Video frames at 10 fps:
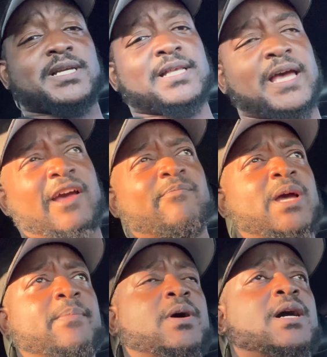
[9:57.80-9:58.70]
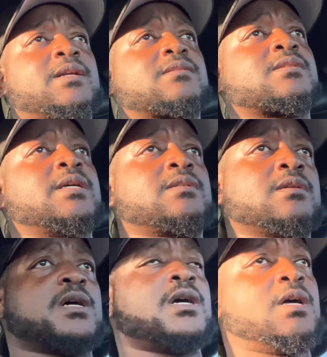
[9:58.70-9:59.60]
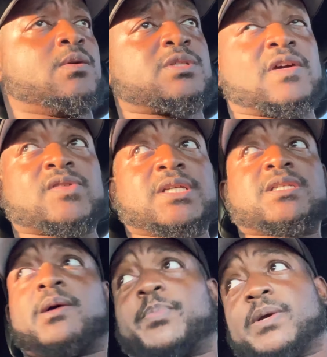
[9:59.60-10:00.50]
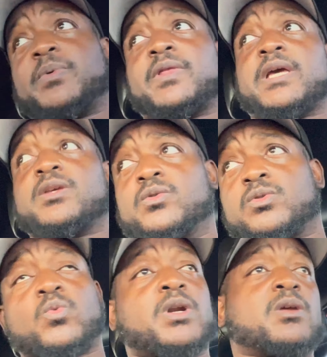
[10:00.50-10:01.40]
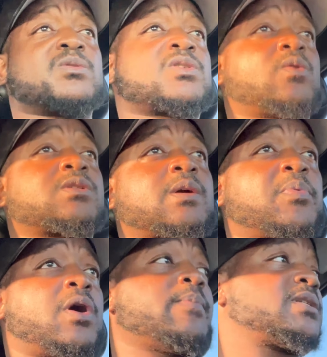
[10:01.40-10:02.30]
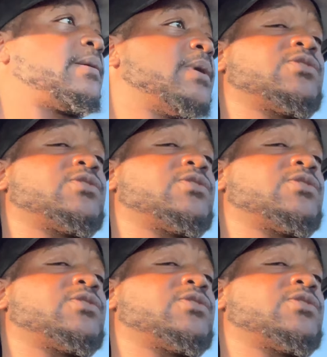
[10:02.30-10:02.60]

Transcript: that they have back behind the seats, which I've seen some people, they use one of those storage compartments. They may